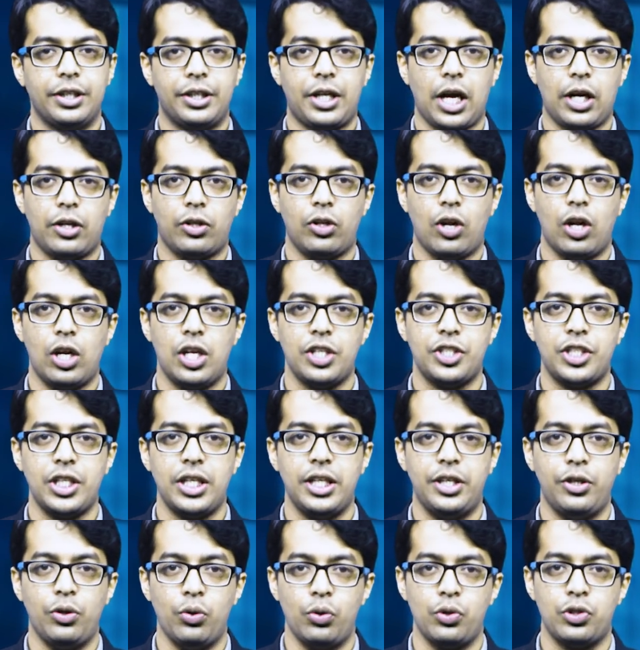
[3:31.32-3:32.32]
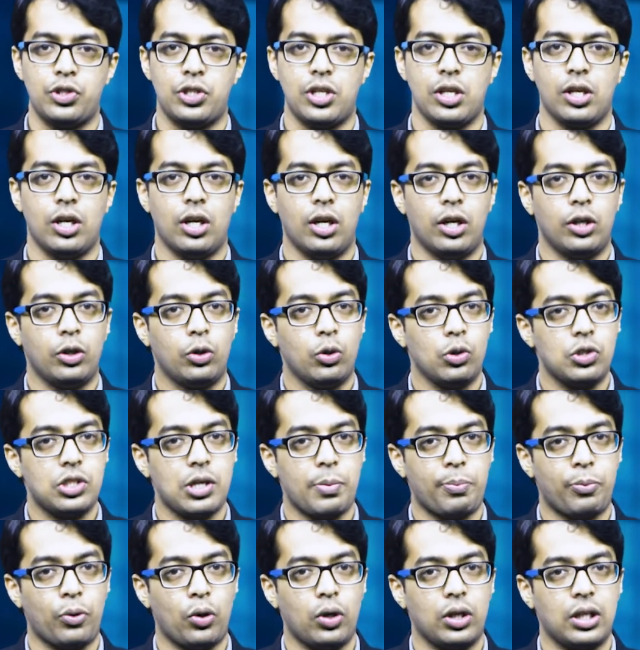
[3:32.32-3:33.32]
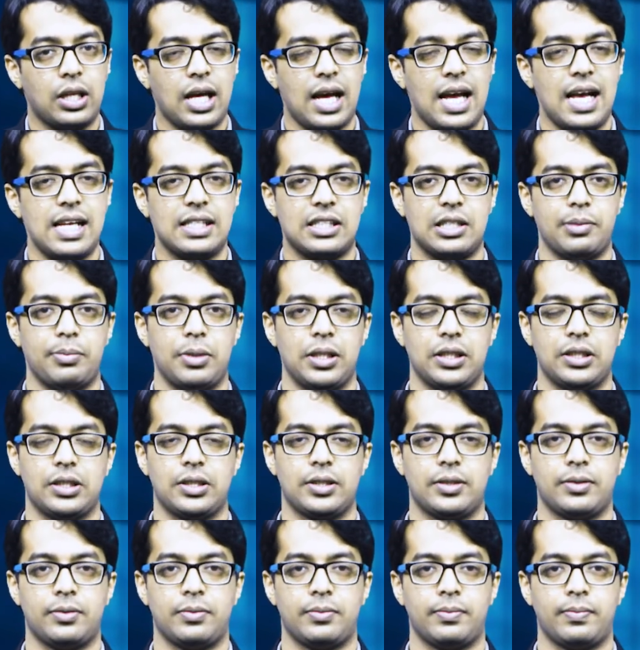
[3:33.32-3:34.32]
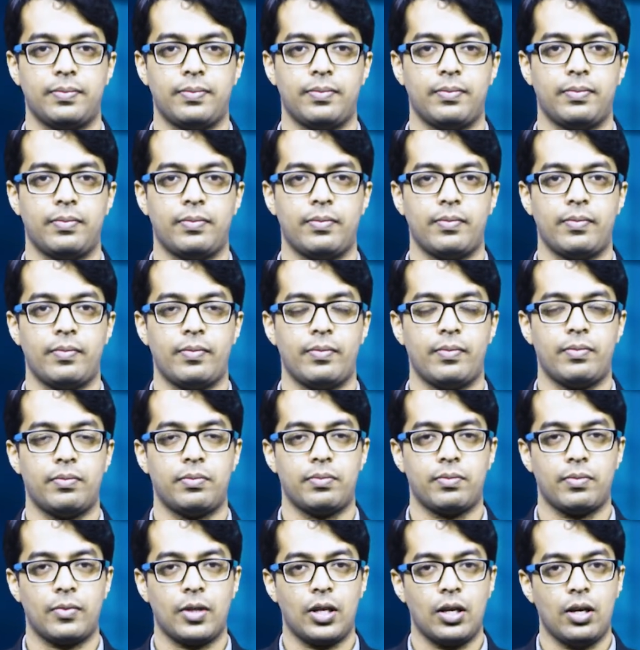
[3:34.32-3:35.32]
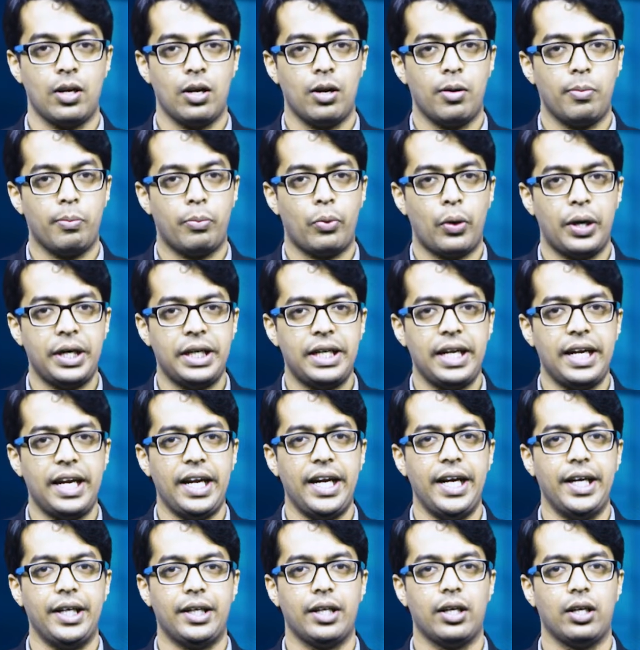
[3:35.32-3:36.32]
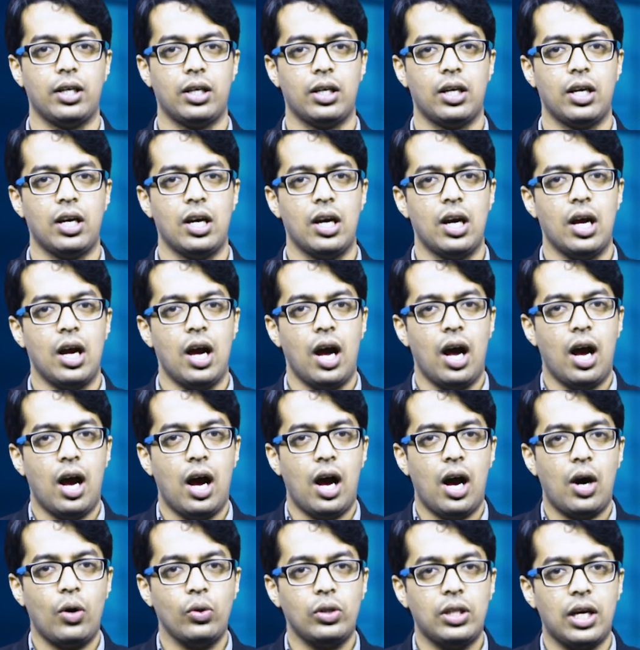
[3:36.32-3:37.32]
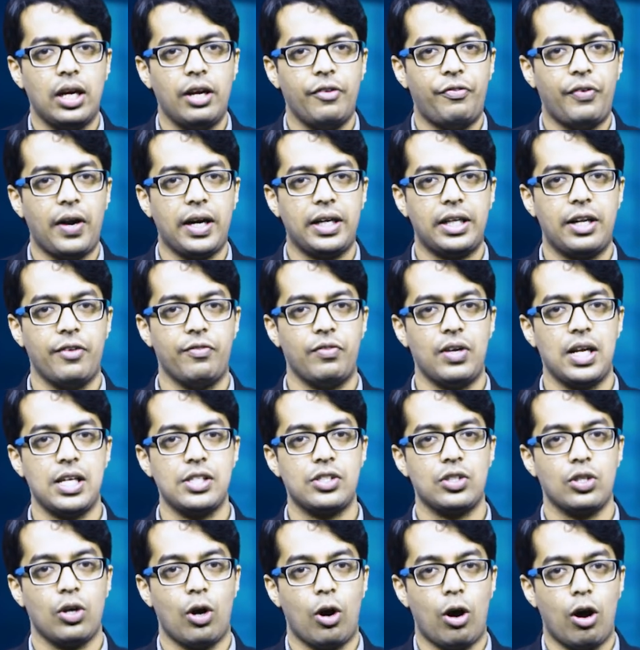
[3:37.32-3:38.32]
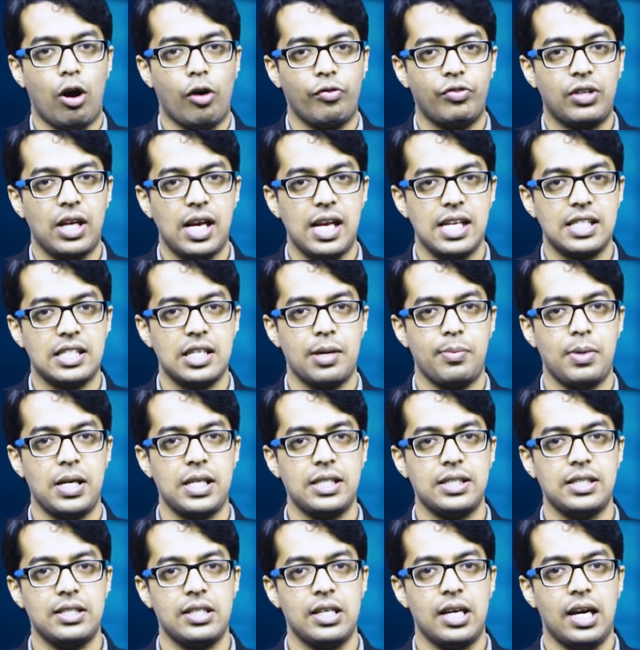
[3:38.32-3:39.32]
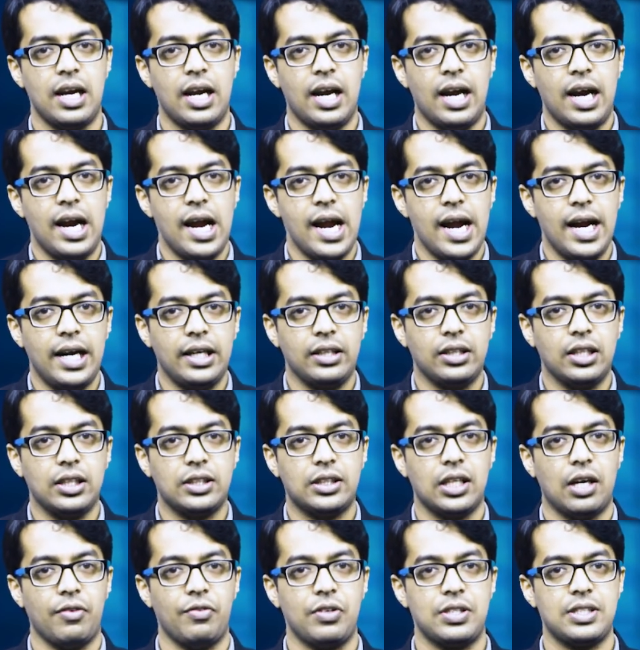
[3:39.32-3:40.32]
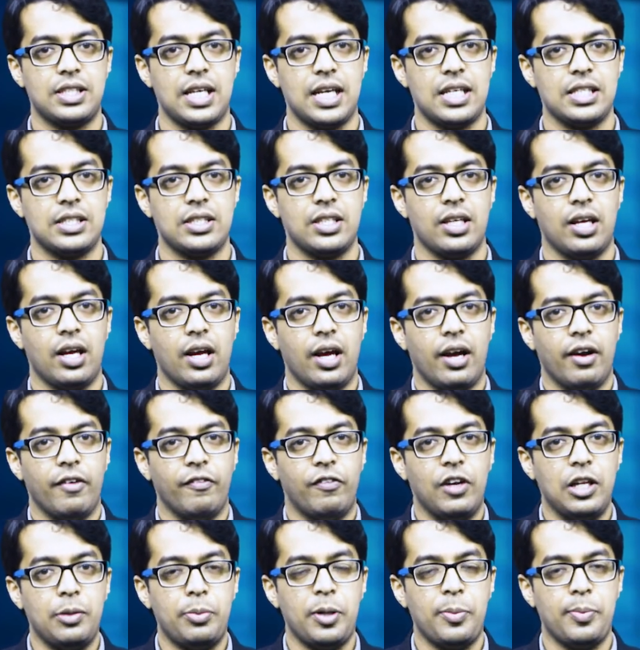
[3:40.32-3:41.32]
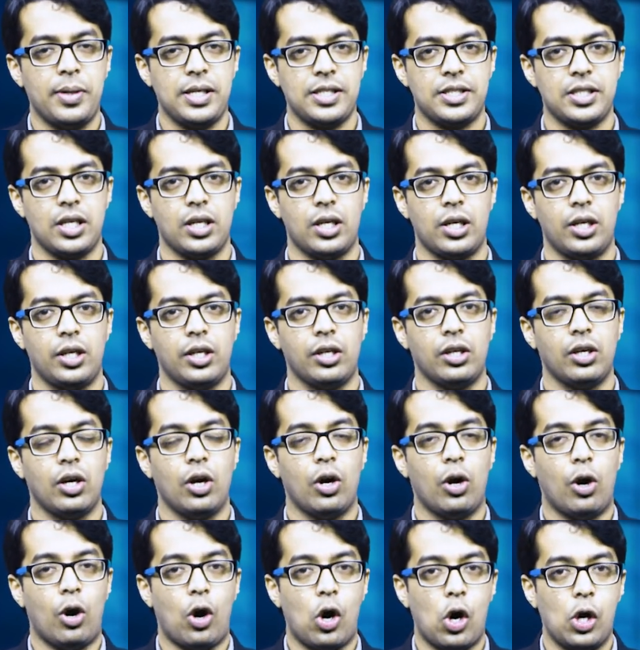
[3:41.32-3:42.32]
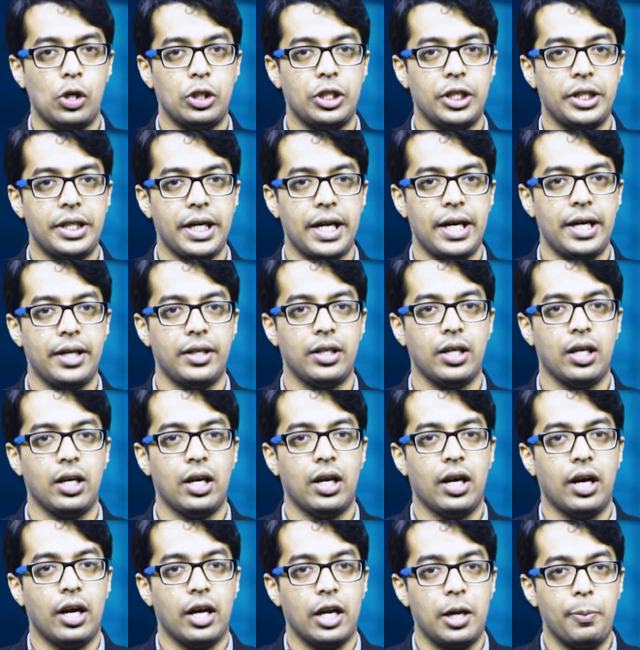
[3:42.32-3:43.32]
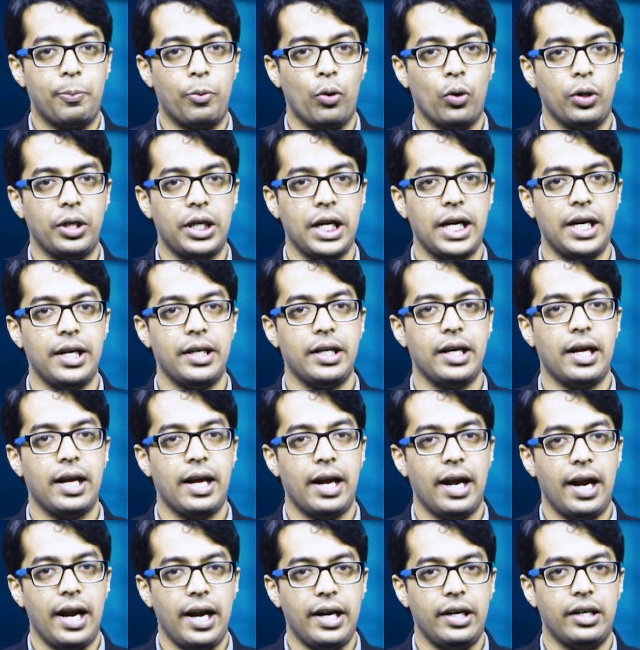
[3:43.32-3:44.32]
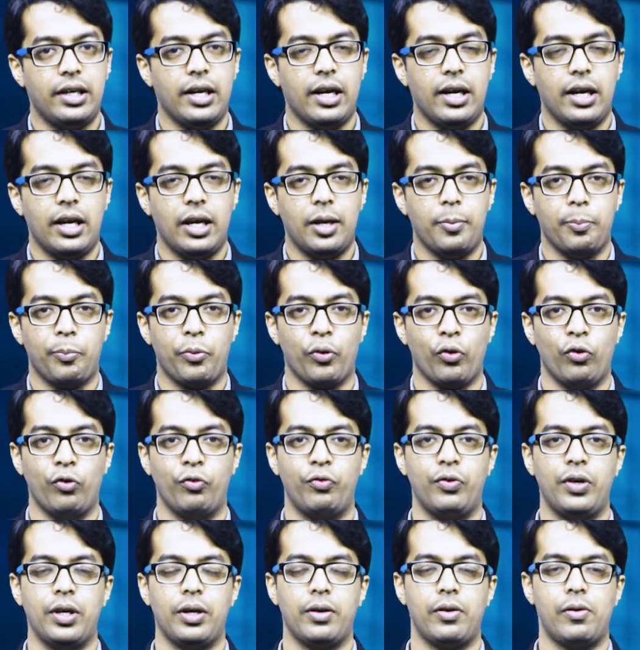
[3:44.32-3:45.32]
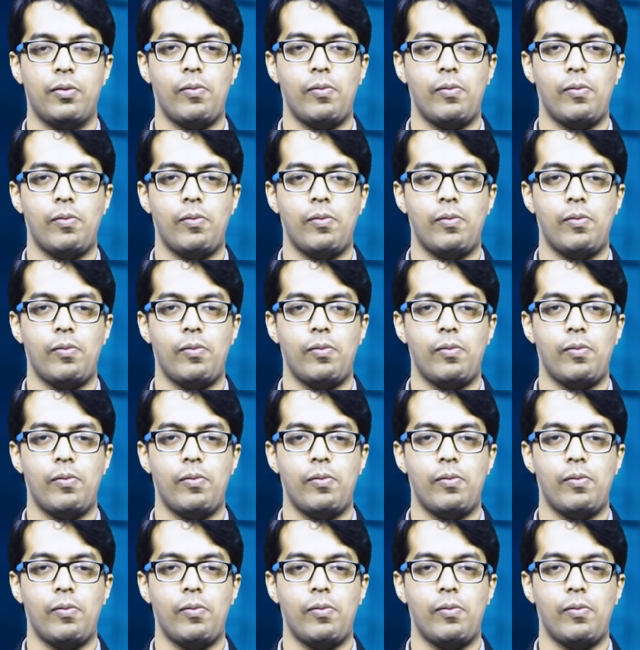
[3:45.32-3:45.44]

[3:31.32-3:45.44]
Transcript: Technology used to support the SMS. Point 8. How the effectiveness of the SMS and the services will be measured, audited, reported, and improved.